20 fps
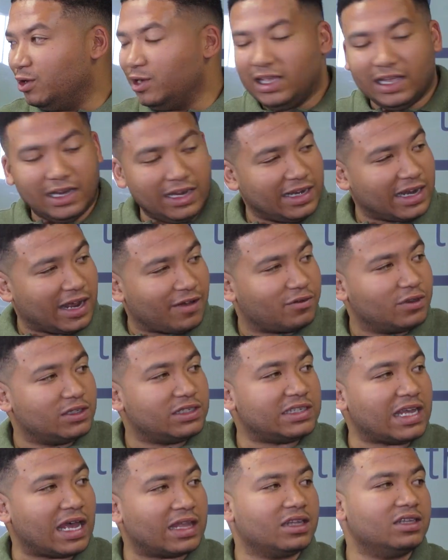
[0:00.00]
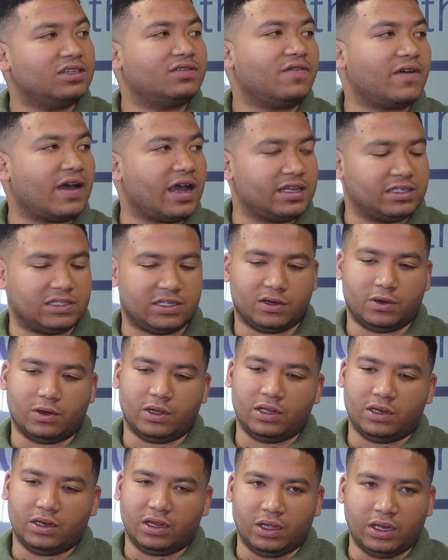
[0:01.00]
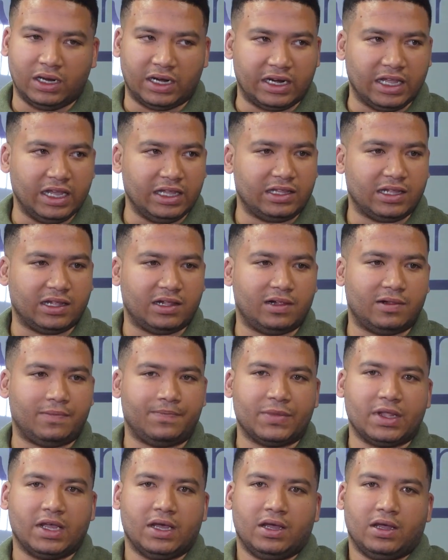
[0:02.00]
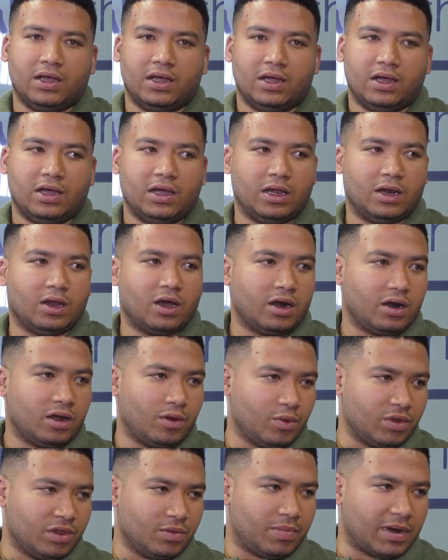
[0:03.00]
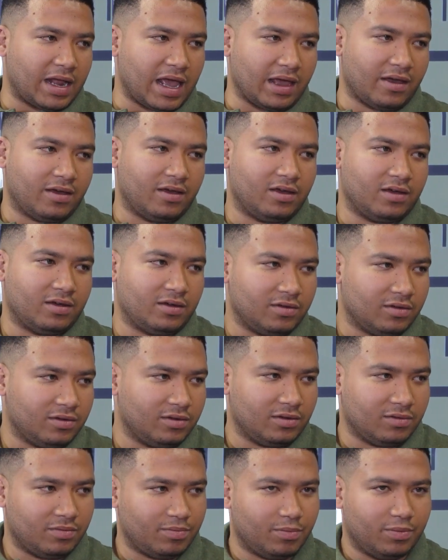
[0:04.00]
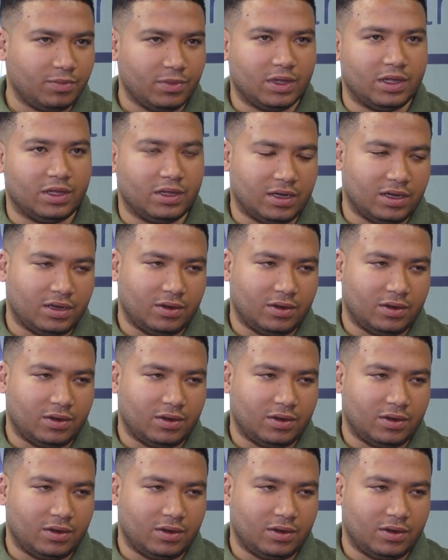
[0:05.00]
need enough to satisfy. So in retail, a lot with the black, ugh,